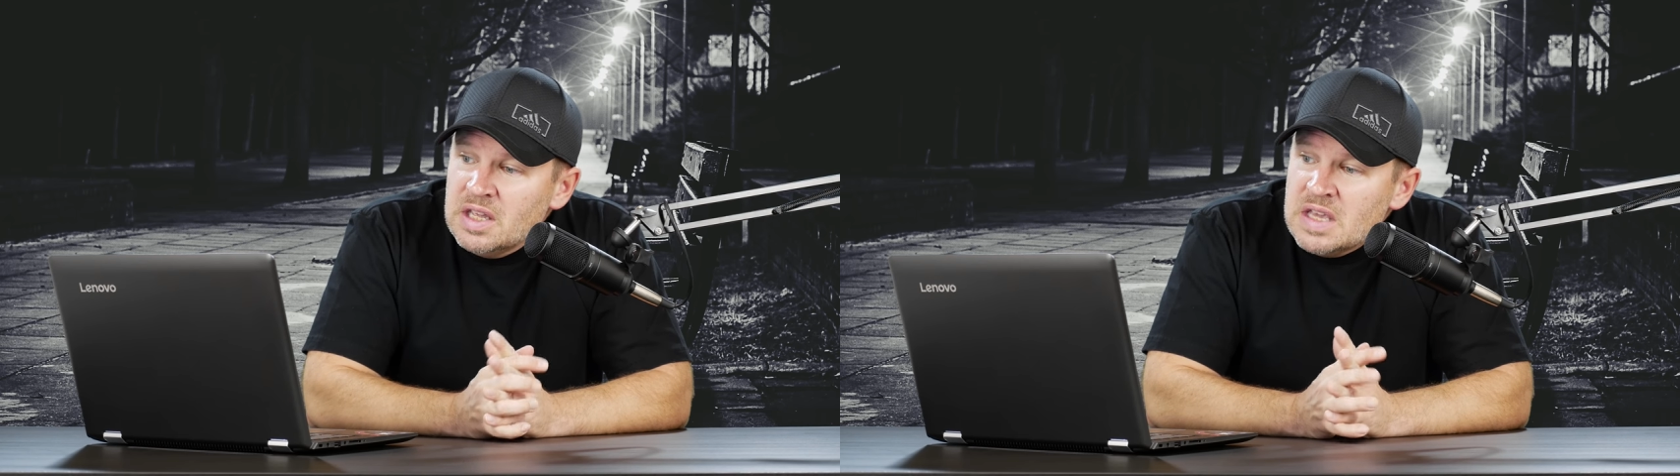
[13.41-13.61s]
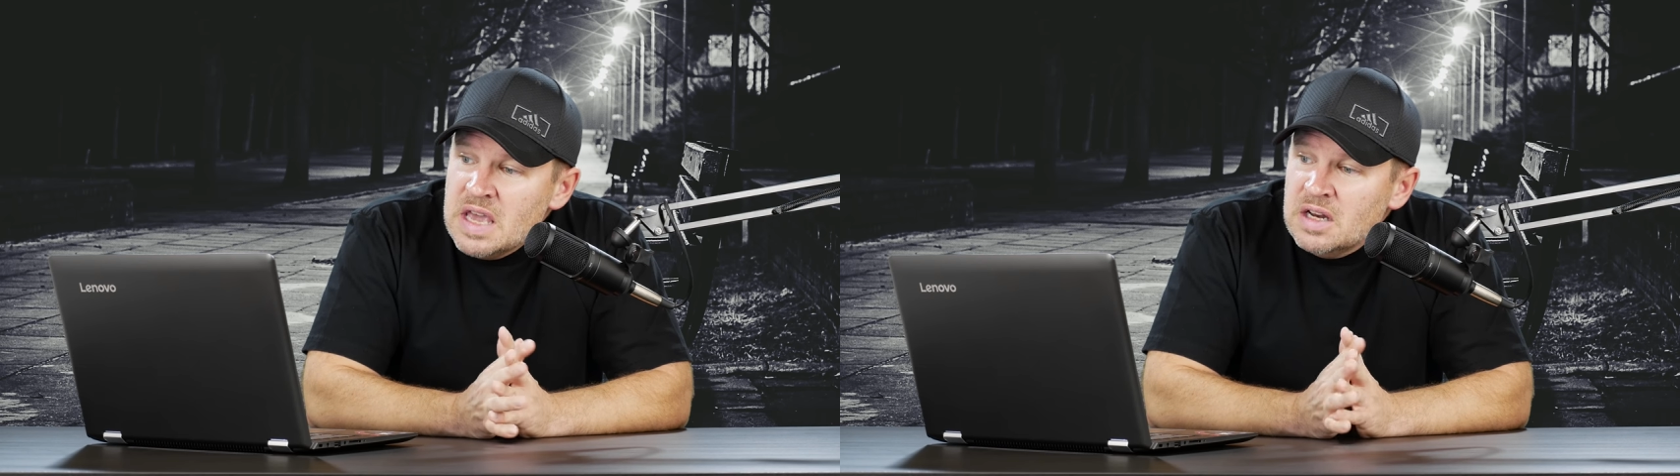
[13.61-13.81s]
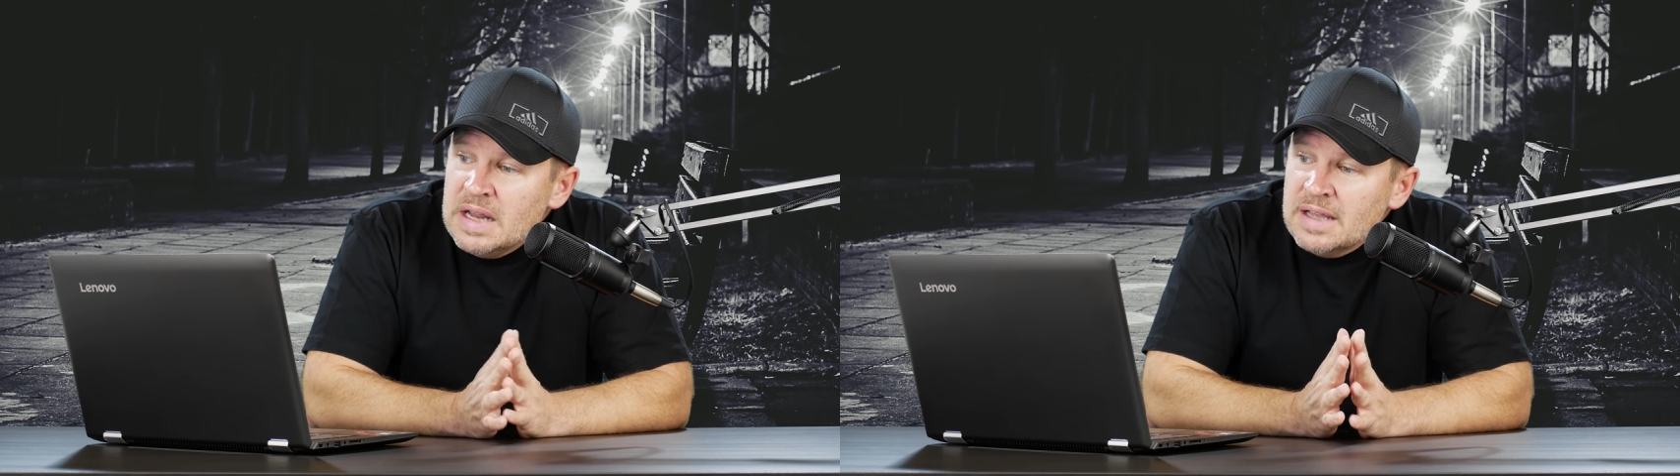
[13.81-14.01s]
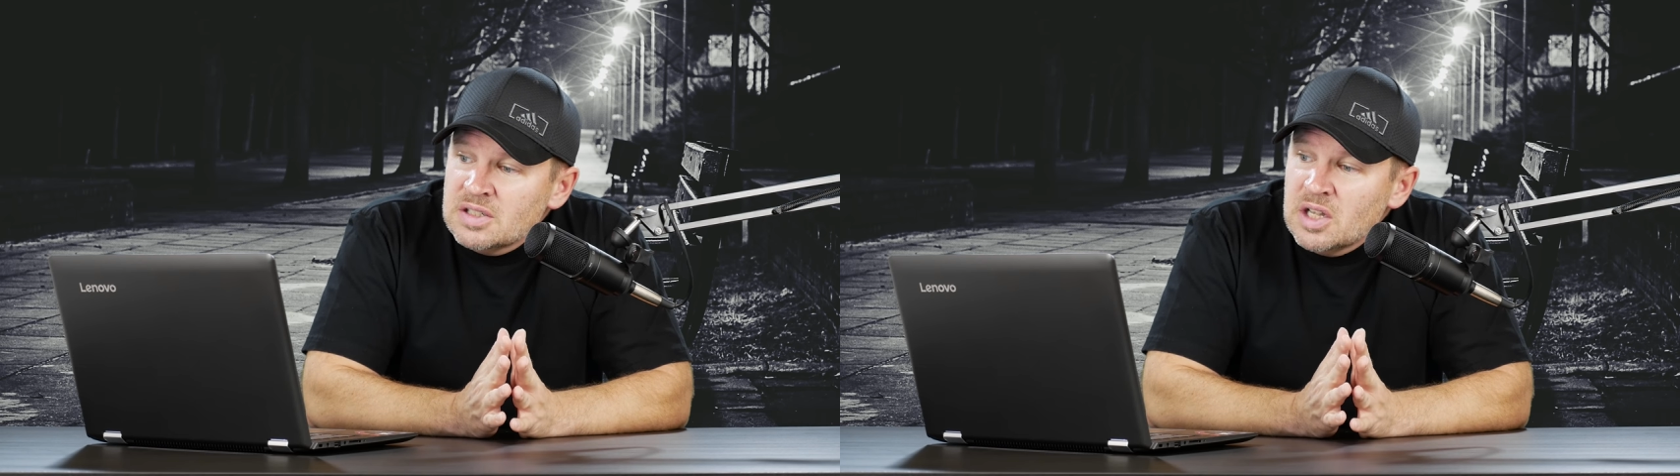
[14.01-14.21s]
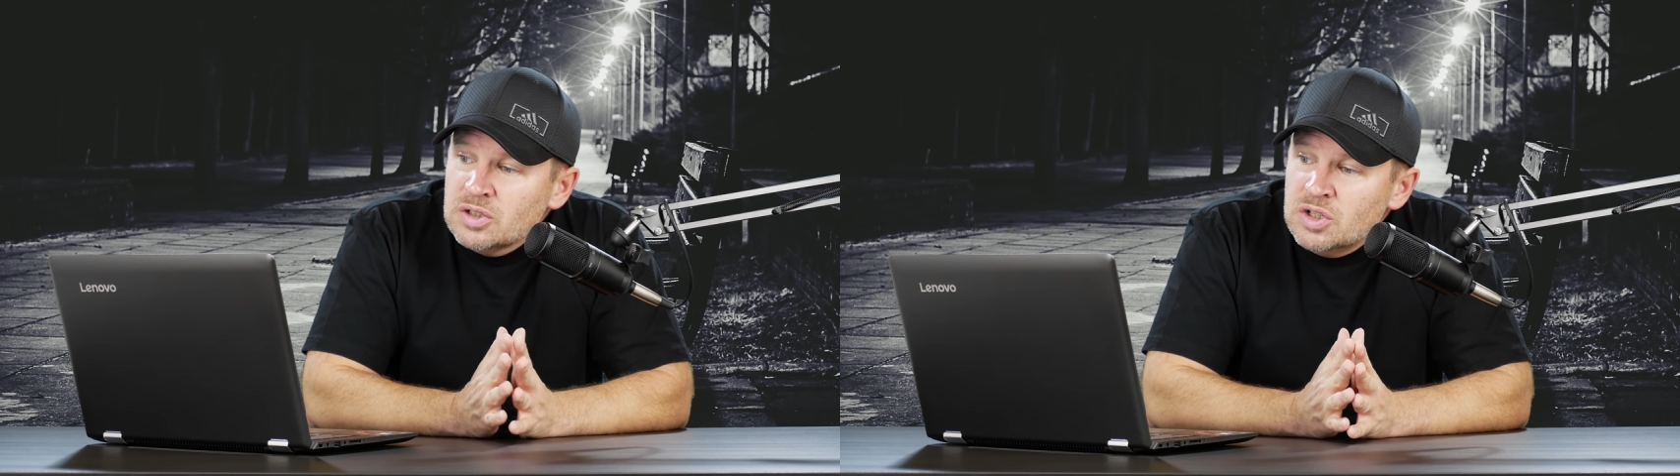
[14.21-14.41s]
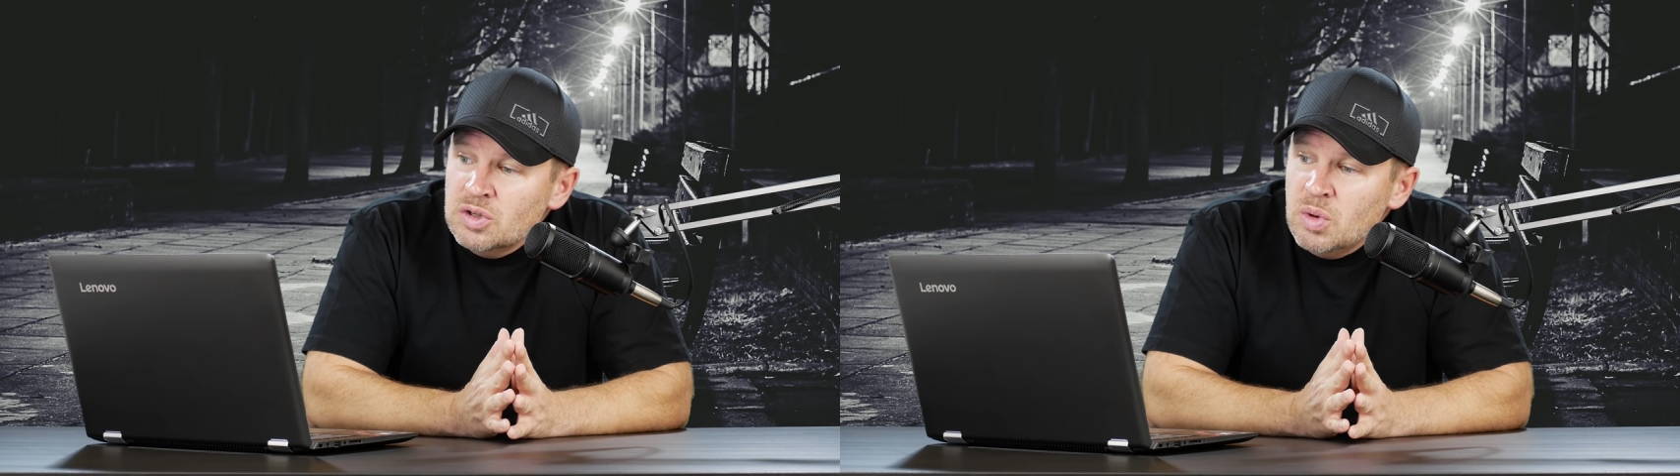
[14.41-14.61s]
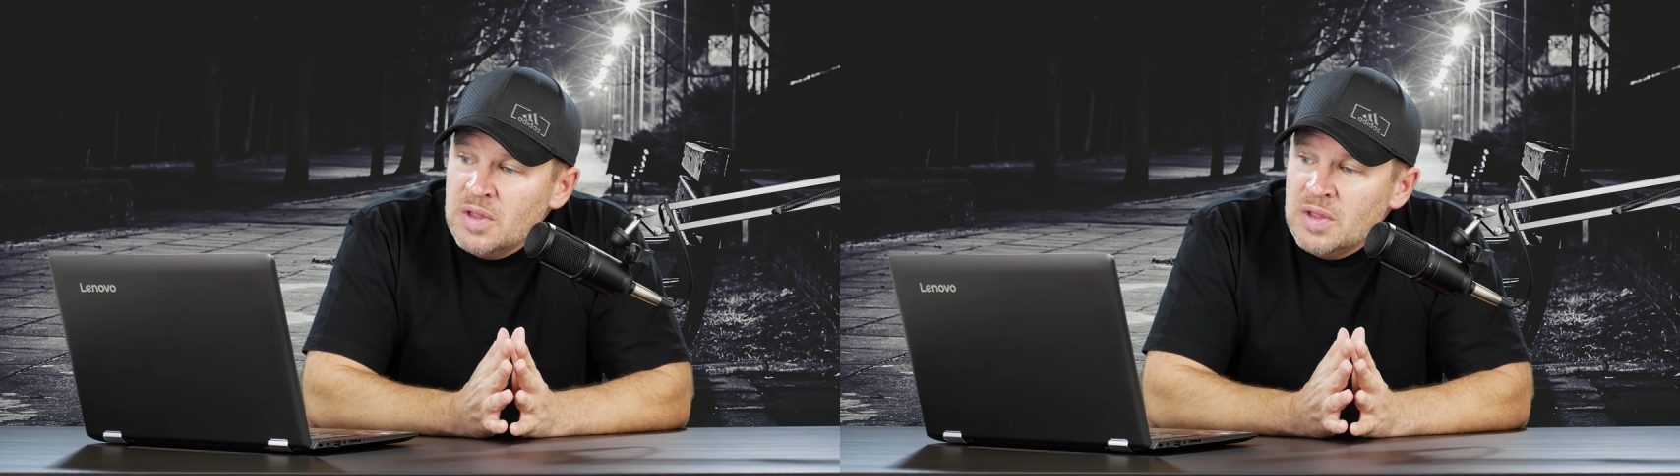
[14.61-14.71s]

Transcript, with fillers: the Canon S L two